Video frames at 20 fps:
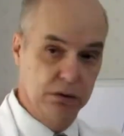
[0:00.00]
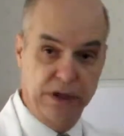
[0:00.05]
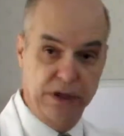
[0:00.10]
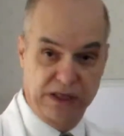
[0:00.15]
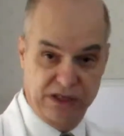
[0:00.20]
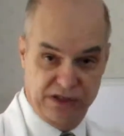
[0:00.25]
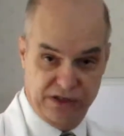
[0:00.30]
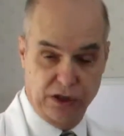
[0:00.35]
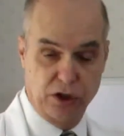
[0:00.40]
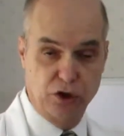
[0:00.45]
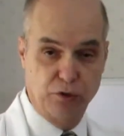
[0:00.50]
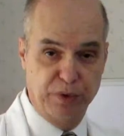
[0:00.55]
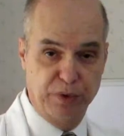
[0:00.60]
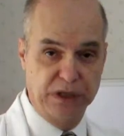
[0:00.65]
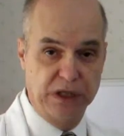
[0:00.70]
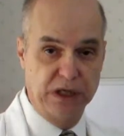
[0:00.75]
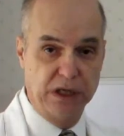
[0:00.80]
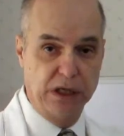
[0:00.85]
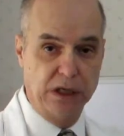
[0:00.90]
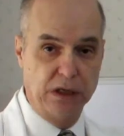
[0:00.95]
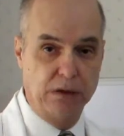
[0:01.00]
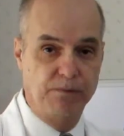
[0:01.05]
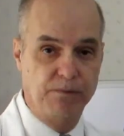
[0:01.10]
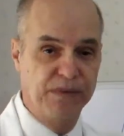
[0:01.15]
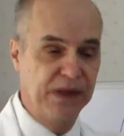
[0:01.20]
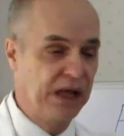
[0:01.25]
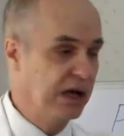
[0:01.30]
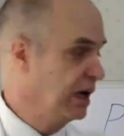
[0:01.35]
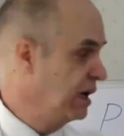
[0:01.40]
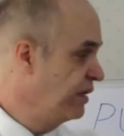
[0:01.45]
like COPD,
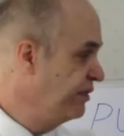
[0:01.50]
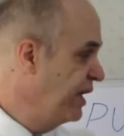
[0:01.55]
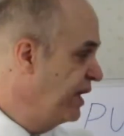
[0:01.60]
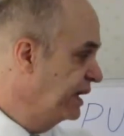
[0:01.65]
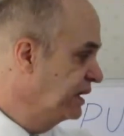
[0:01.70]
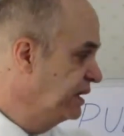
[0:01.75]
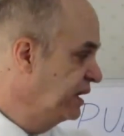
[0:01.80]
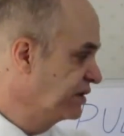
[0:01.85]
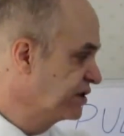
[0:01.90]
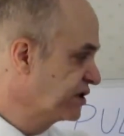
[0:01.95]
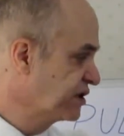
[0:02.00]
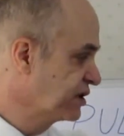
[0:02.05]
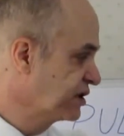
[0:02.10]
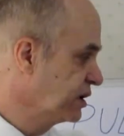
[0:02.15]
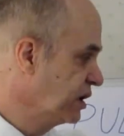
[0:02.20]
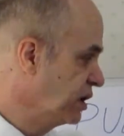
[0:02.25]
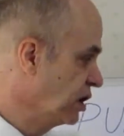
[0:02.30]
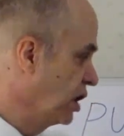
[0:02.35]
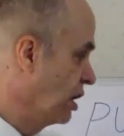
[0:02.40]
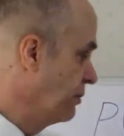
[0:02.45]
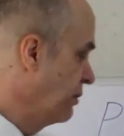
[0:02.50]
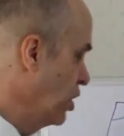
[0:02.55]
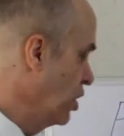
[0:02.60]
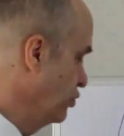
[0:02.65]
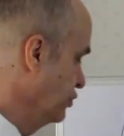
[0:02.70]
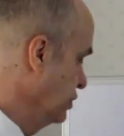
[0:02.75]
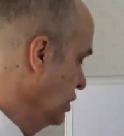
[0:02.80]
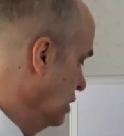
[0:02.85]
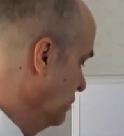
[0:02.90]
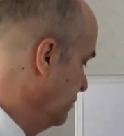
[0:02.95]
that gets
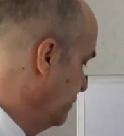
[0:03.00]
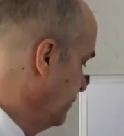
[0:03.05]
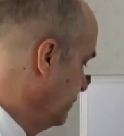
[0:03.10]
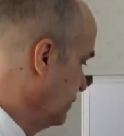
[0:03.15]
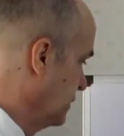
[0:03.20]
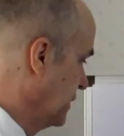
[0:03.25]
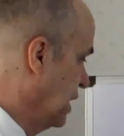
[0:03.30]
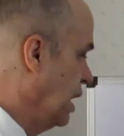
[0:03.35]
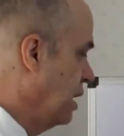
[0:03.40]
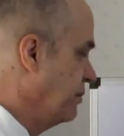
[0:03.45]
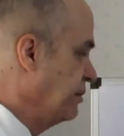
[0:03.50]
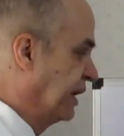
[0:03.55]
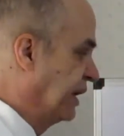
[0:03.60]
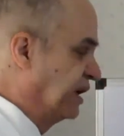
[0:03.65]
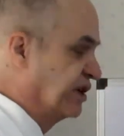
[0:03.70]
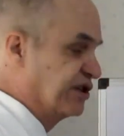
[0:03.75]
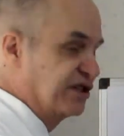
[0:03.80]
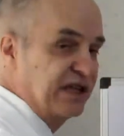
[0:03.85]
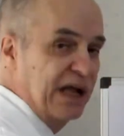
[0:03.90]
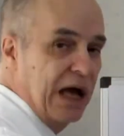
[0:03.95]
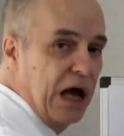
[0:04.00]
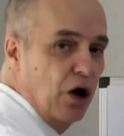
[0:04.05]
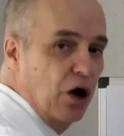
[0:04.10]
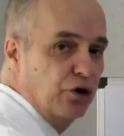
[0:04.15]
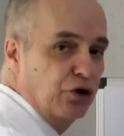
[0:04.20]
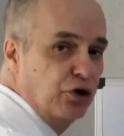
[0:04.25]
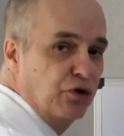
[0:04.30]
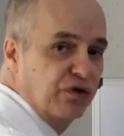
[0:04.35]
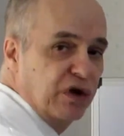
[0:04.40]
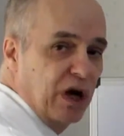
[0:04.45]
pneumonia, because
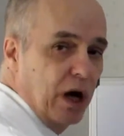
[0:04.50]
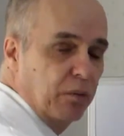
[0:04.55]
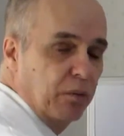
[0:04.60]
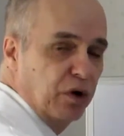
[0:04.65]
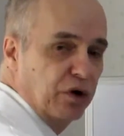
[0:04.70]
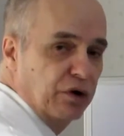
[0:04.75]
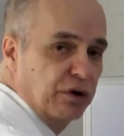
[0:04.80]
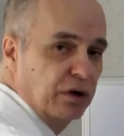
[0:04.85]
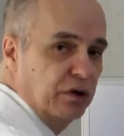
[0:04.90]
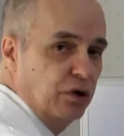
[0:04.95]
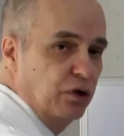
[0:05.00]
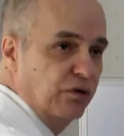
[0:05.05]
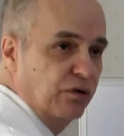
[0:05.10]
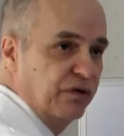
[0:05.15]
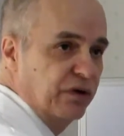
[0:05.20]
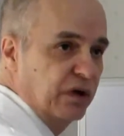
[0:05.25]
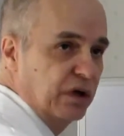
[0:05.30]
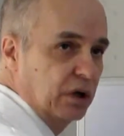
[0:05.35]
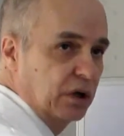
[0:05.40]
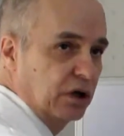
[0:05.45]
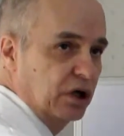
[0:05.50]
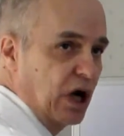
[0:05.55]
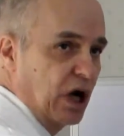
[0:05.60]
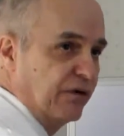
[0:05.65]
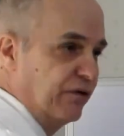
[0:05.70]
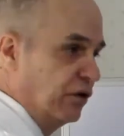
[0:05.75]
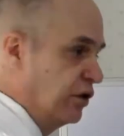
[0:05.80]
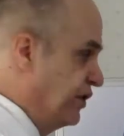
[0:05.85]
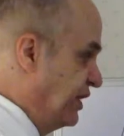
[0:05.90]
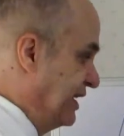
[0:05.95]
now you've covered
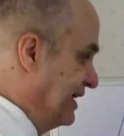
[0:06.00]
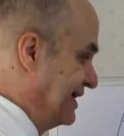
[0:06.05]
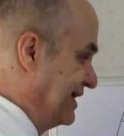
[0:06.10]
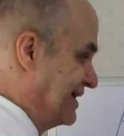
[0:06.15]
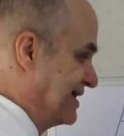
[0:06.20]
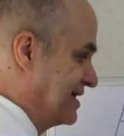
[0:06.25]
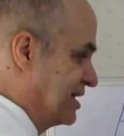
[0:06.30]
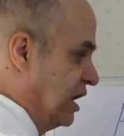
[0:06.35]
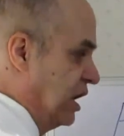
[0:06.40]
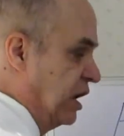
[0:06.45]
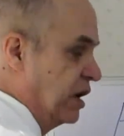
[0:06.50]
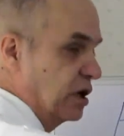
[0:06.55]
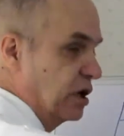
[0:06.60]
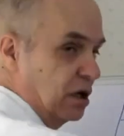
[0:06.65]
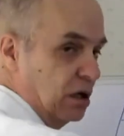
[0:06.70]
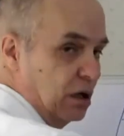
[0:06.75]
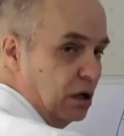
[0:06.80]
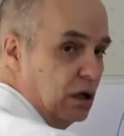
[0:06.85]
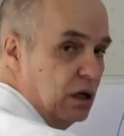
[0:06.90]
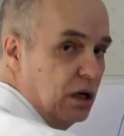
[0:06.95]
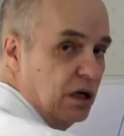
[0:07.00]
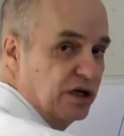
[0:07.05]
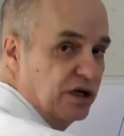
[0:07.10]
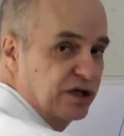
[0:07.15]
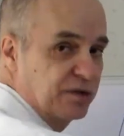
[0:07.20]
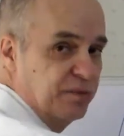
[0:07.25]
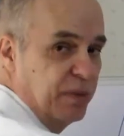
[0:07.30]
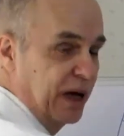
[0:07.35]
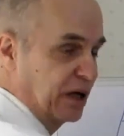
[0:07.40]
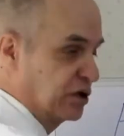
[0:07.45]
the entire
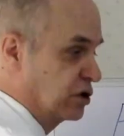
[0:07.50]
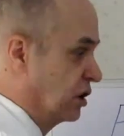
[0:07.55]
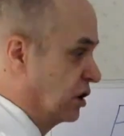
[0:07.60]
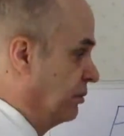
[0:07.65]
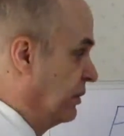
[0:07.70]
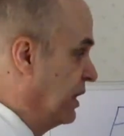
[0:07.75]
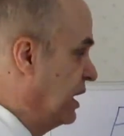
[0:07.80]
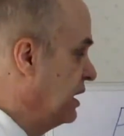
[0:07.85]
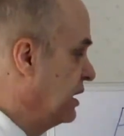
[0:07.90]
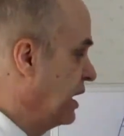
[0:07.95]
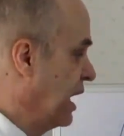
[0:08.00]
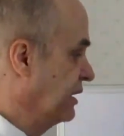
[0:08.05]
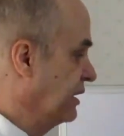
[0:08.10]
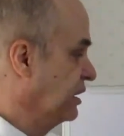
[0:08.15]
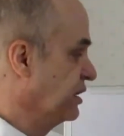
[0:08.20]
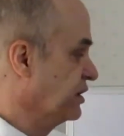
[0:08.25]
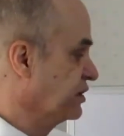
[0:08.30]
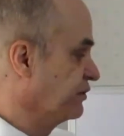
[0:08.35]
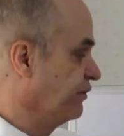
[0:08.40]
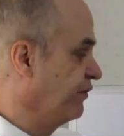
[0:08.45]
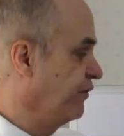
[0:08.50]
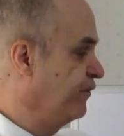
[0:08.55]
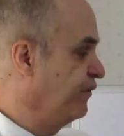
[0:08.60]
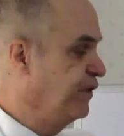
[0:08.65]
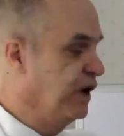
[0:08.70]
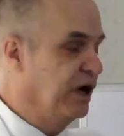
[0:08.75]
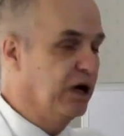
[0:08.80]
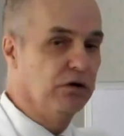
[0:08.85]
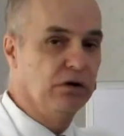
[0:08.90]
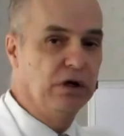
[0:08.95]
spectrum, and it is
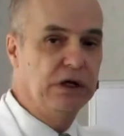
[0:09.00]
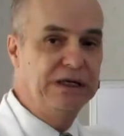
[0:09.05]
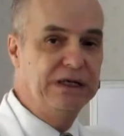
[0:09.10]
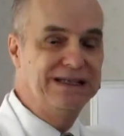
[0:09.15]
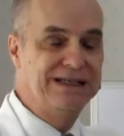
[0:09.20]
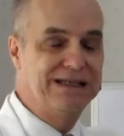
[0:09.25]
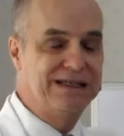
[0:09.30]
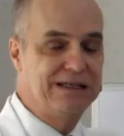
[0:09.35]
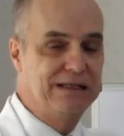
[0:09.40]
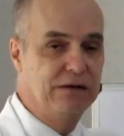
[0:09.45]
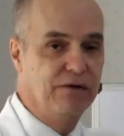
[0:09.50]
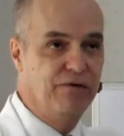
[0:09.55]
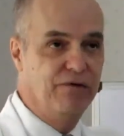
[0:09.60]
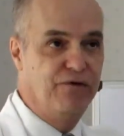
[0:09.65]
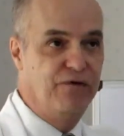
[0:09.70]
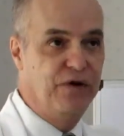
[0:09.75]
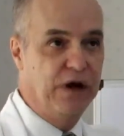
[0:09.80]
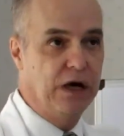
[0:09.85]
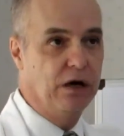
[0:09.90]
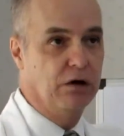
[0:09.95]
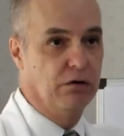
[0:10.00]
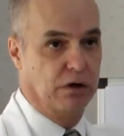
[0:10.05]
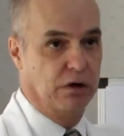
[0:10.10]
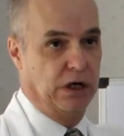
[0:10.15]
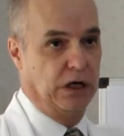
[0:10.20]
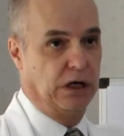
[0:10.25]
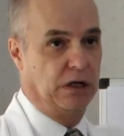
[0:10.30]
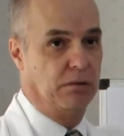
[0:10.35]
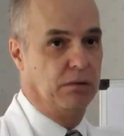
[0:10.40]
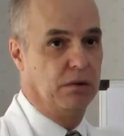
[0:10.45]
very,
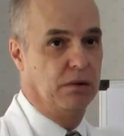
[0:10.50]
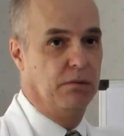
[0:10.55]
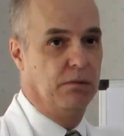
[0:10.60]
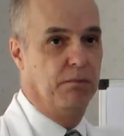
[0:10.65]
very